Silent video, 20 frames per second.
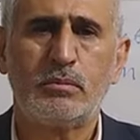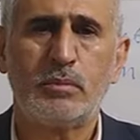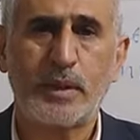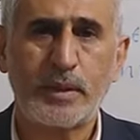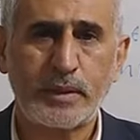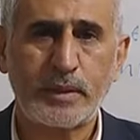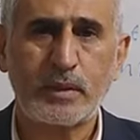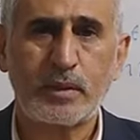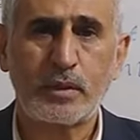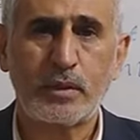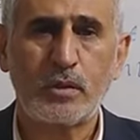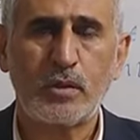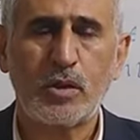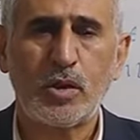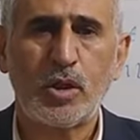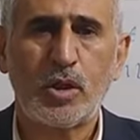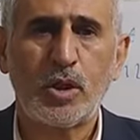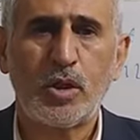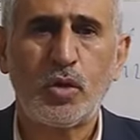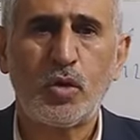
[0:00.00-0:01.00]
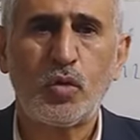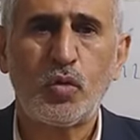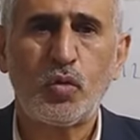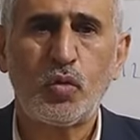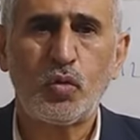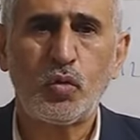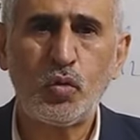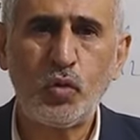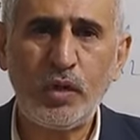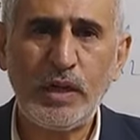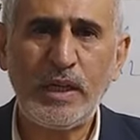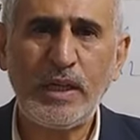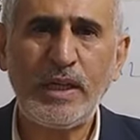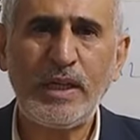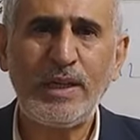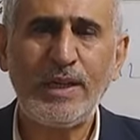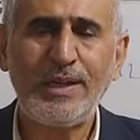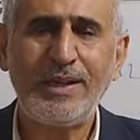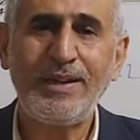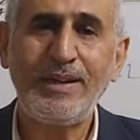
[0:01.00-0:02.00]
But
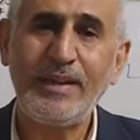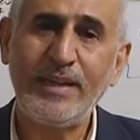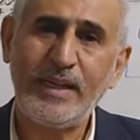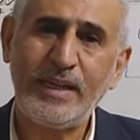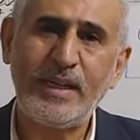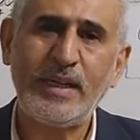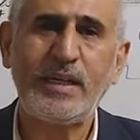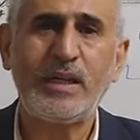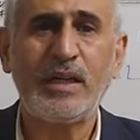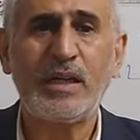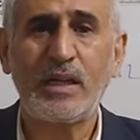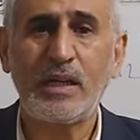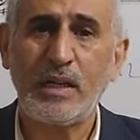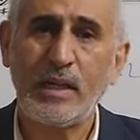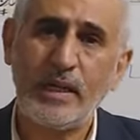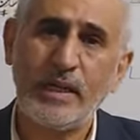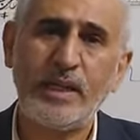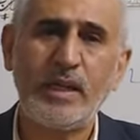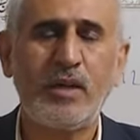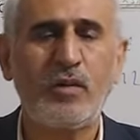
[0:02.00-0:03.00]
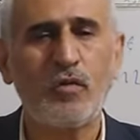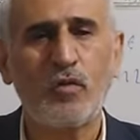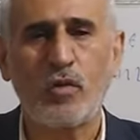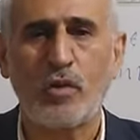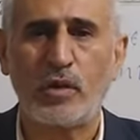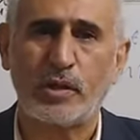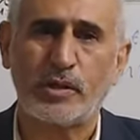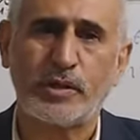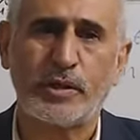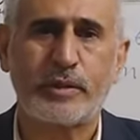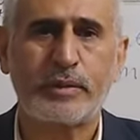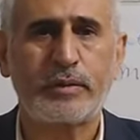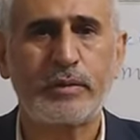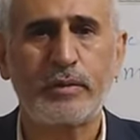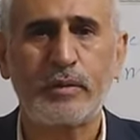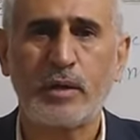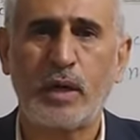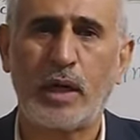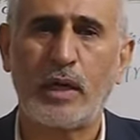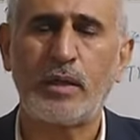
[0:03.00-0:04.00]
we need clean water.
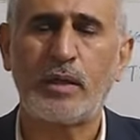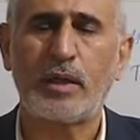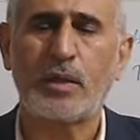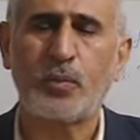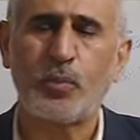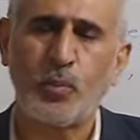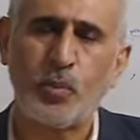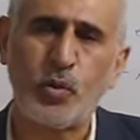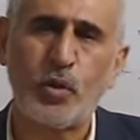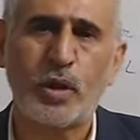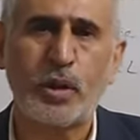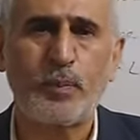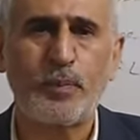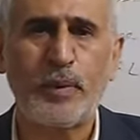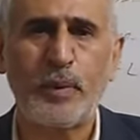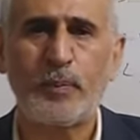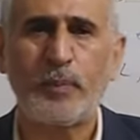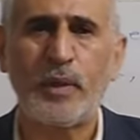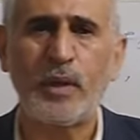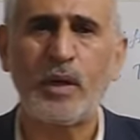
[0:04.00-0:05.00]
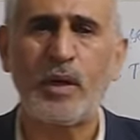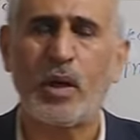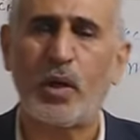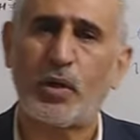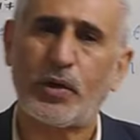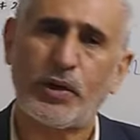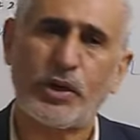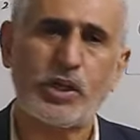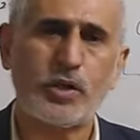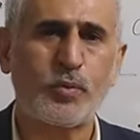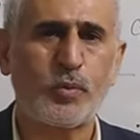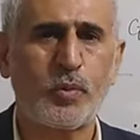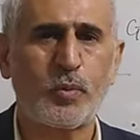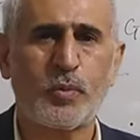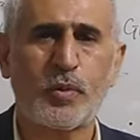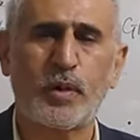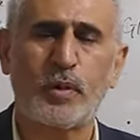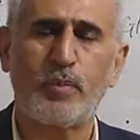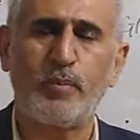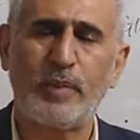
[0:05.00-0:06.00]
Either poor people or rich
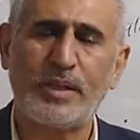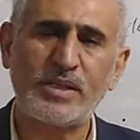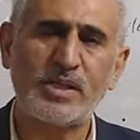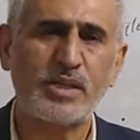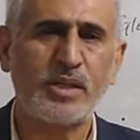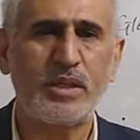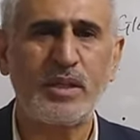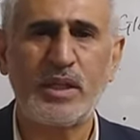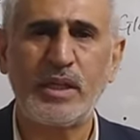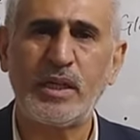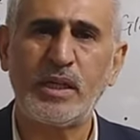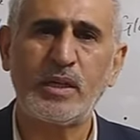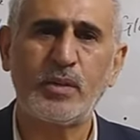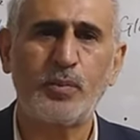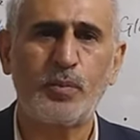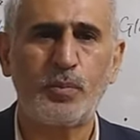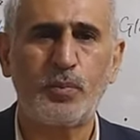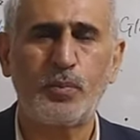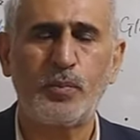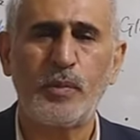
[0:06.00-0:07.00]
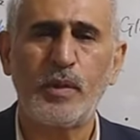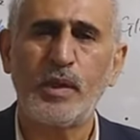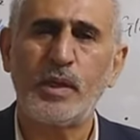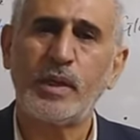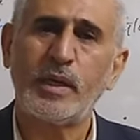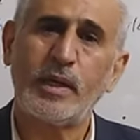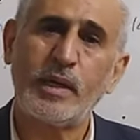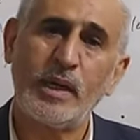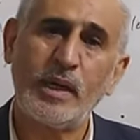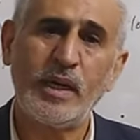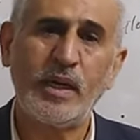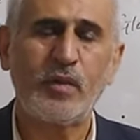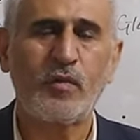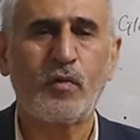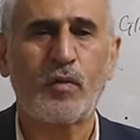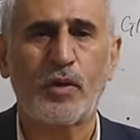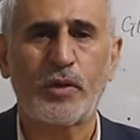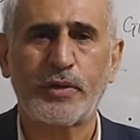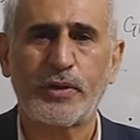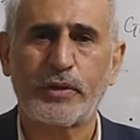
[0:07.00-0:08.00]
people must need
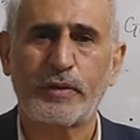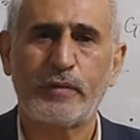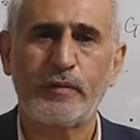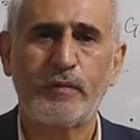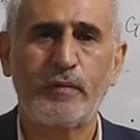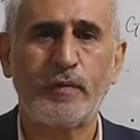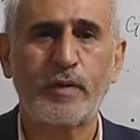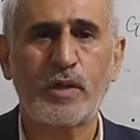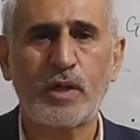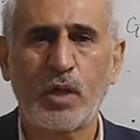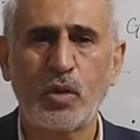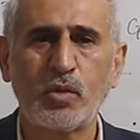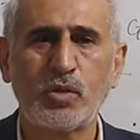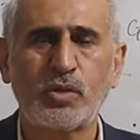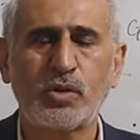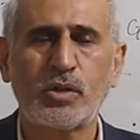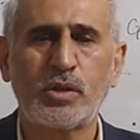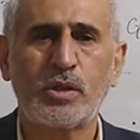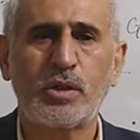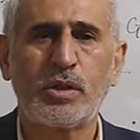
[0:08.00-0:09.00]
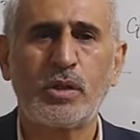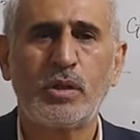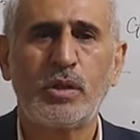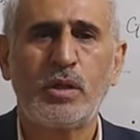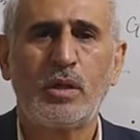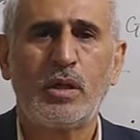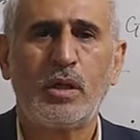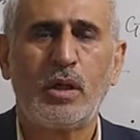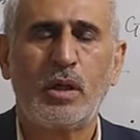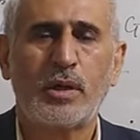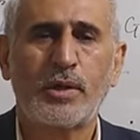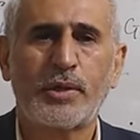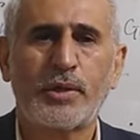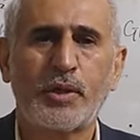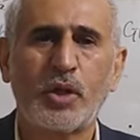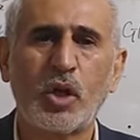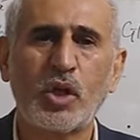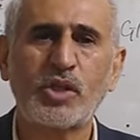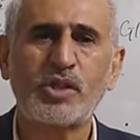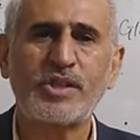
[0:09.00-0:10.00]
clean water without
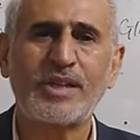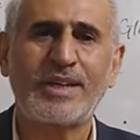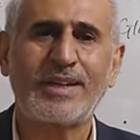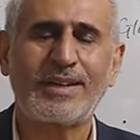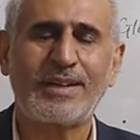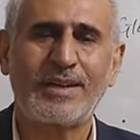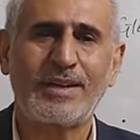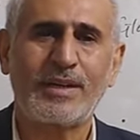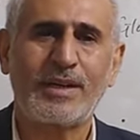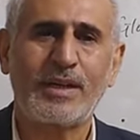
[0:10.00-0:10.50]
toxic